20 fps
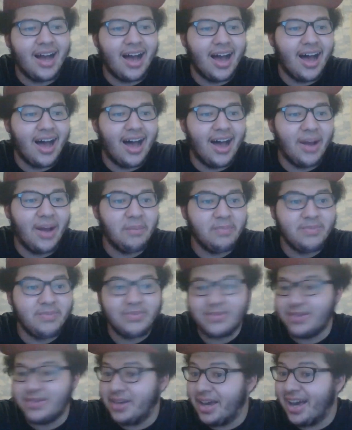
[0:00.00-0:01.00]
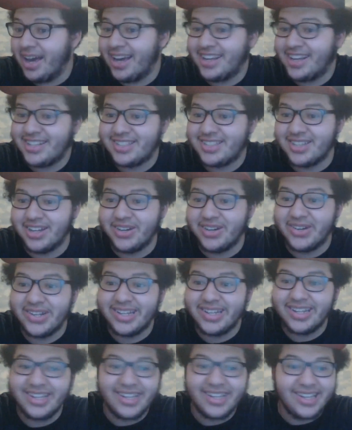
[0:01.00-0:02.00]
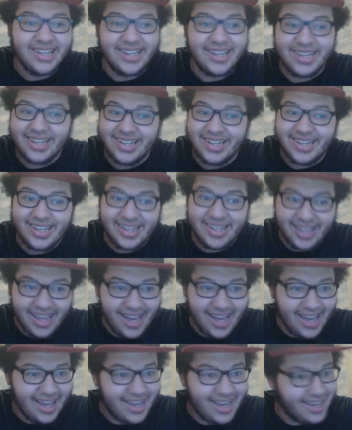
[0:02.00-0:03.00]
Uh, yeah, so yeah.